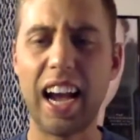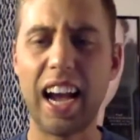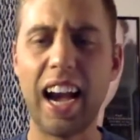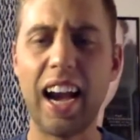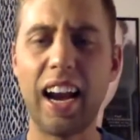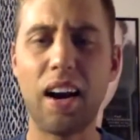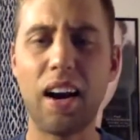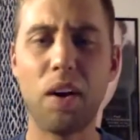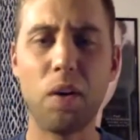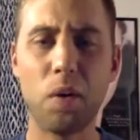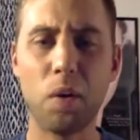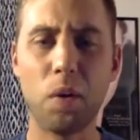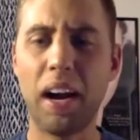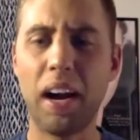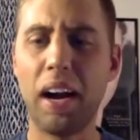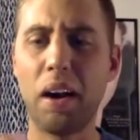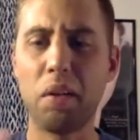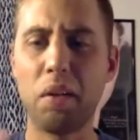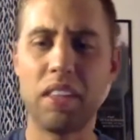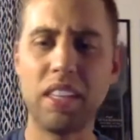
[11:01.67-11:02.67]
how
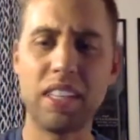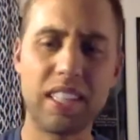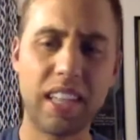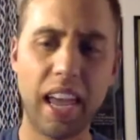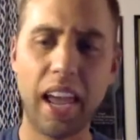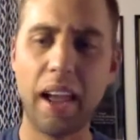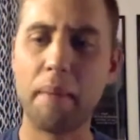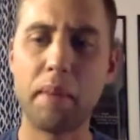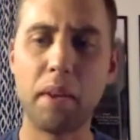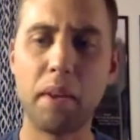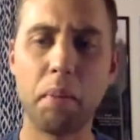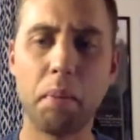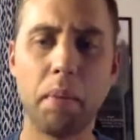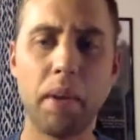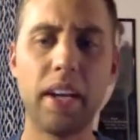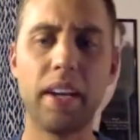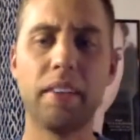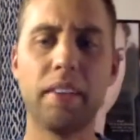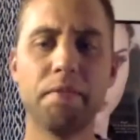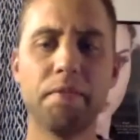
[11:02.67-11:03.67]
this came to
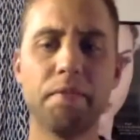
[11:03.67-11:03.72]
be.